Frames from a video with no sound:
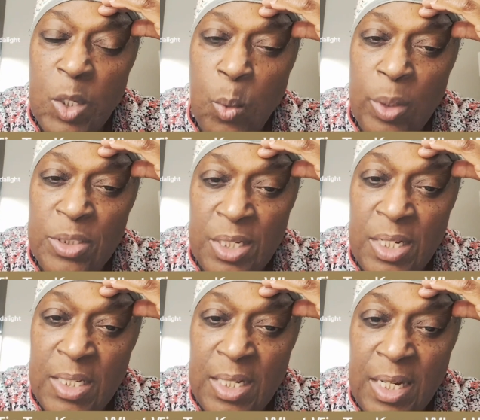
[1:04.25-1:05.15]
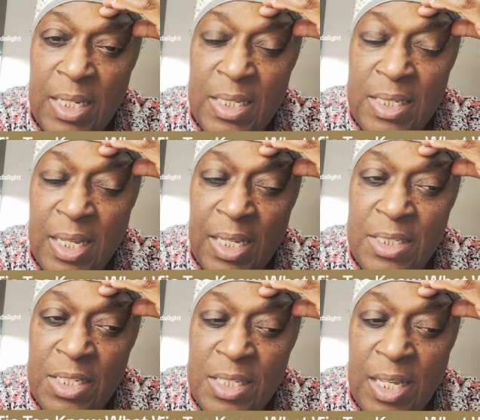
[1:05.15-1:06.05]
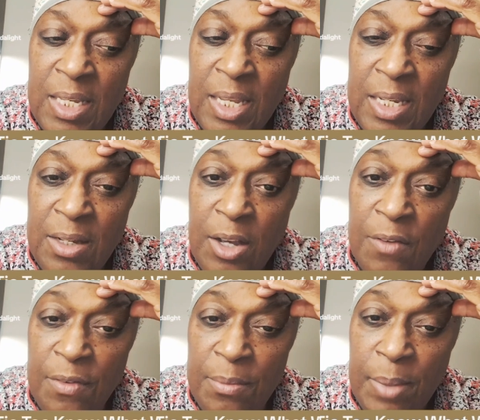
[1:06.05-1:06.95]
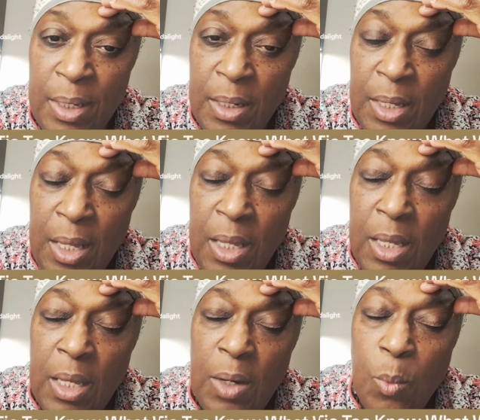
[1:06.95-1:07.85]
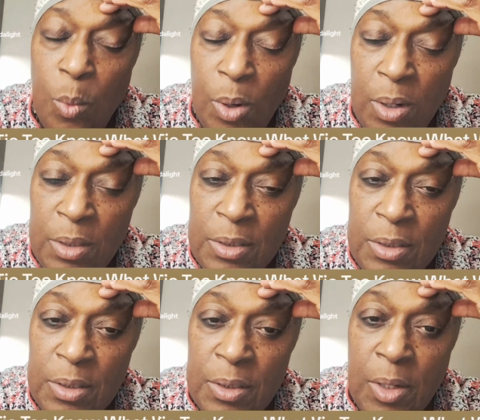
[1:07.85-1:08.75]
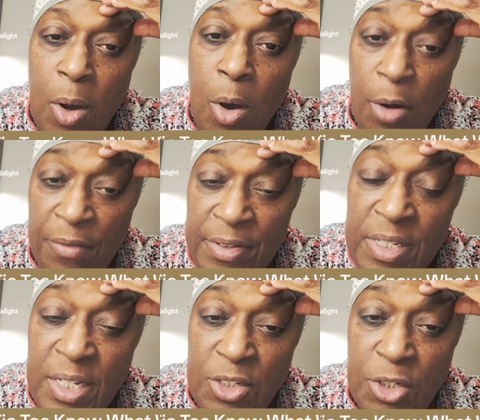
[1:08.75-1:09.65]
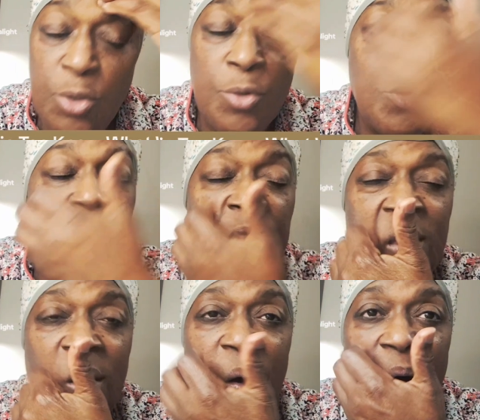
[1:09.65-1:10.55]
question that the lady said, she said that the government was harvesting children,